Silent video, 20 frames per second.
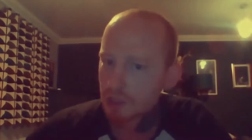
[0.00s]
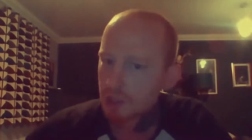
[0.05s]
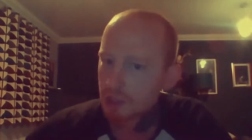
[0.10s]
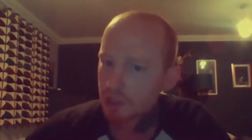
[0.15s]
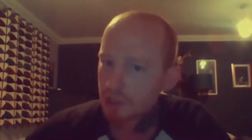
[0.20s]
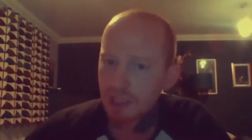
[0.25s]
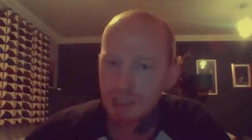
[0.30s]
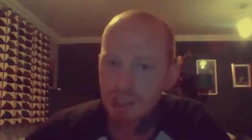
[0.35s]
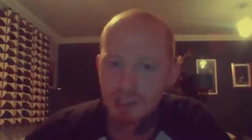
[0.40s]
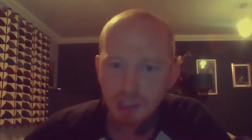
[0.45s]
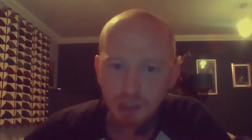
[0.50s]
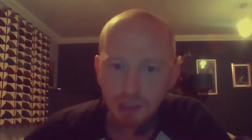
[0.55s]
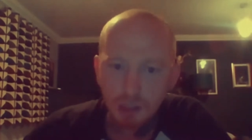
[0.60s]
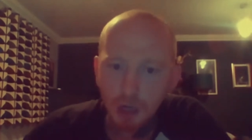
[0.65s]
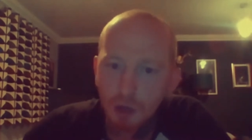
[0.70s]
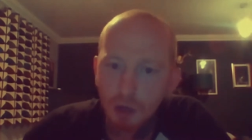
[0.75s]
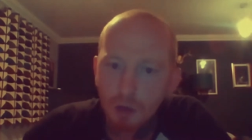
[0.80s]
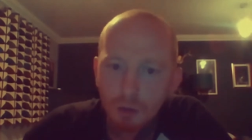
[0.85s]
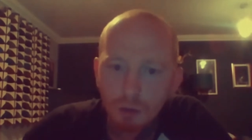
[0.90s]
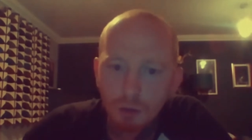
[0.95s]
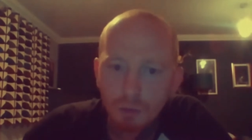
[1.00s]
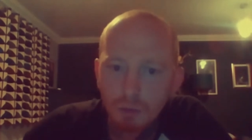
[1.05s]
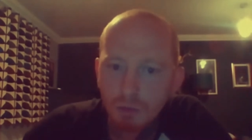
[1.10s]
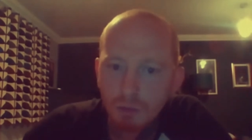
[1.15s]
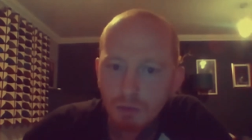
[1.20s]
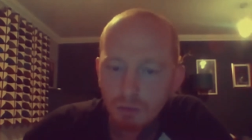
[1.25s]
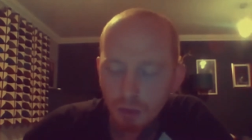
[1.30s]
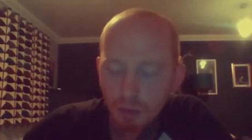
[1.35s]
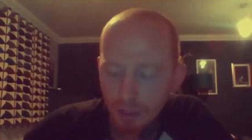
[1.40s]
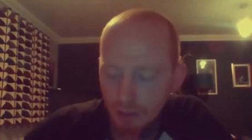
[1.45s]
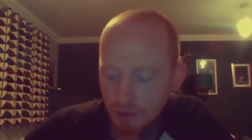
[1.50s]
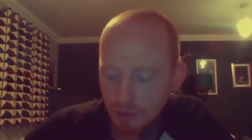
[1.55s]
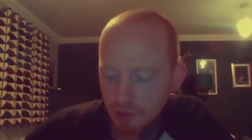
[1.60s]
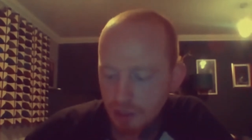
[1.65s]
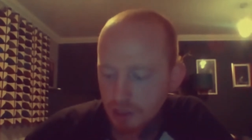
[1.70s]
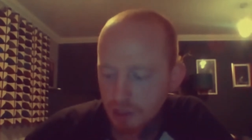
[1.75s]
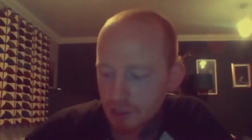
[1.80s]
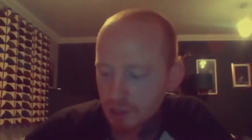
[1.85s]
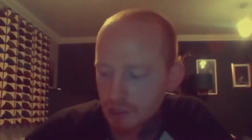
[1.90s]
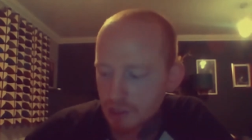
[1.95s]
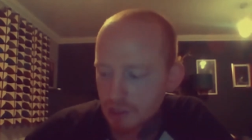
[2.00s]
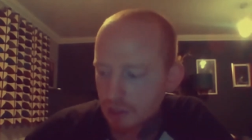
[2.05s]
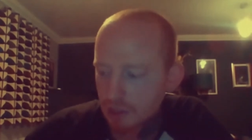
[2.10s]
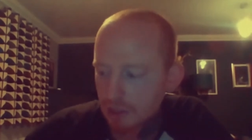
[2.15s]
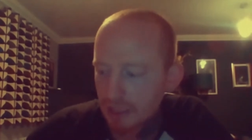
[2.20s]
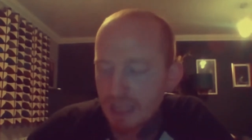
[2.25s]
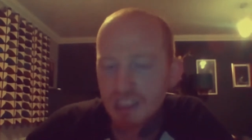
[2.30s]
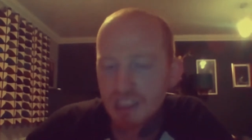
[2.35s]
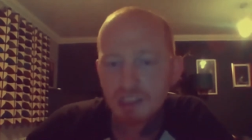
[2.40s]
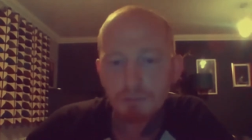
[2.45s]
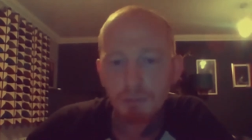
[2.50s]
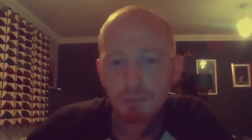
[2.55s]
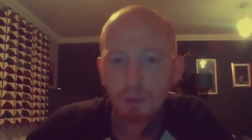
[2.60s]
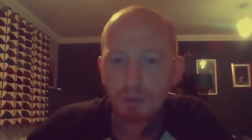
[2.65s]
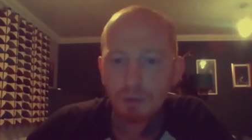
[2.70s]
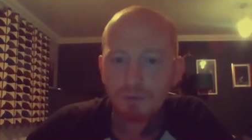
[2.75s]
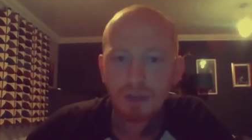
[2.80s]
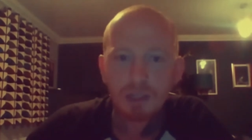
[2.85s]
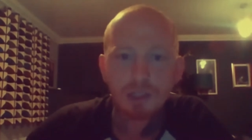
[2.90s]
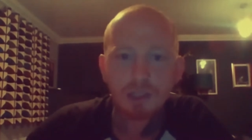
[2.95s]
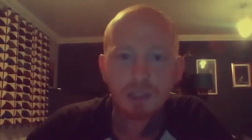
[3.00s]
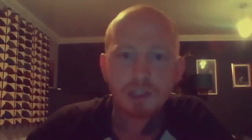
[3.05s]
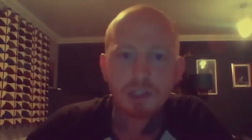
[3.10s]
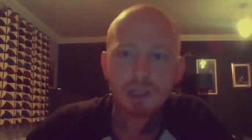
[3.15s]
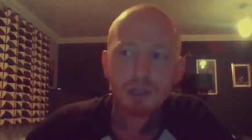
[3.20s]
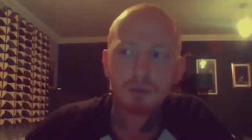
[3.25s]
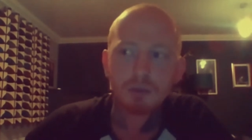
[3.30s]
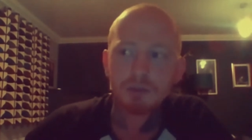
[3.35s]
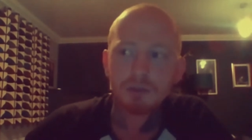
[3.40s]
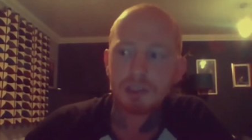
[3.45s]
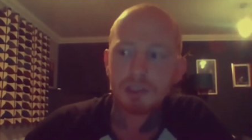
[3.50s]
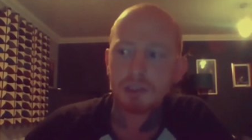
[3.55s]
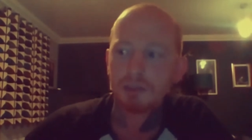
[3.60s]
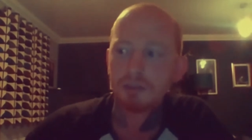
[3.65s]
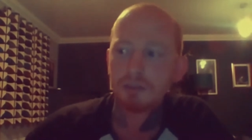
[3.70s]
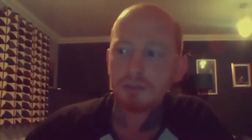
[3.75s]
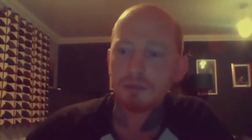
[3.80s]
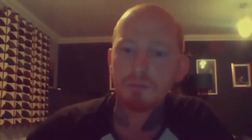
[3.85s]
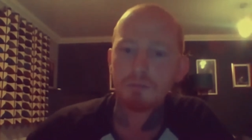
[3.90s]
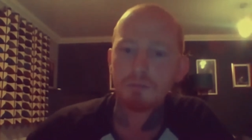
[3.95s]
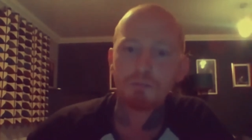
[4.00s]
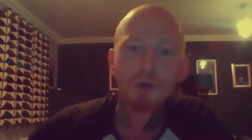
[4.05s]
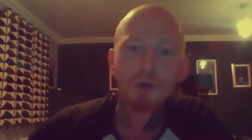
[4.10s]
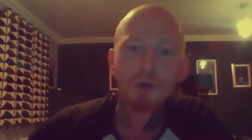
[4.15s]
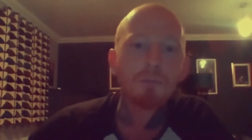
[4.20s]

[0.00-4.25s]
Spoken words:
She gets to go, like, she can just guest spot with Victor Chill. She can pop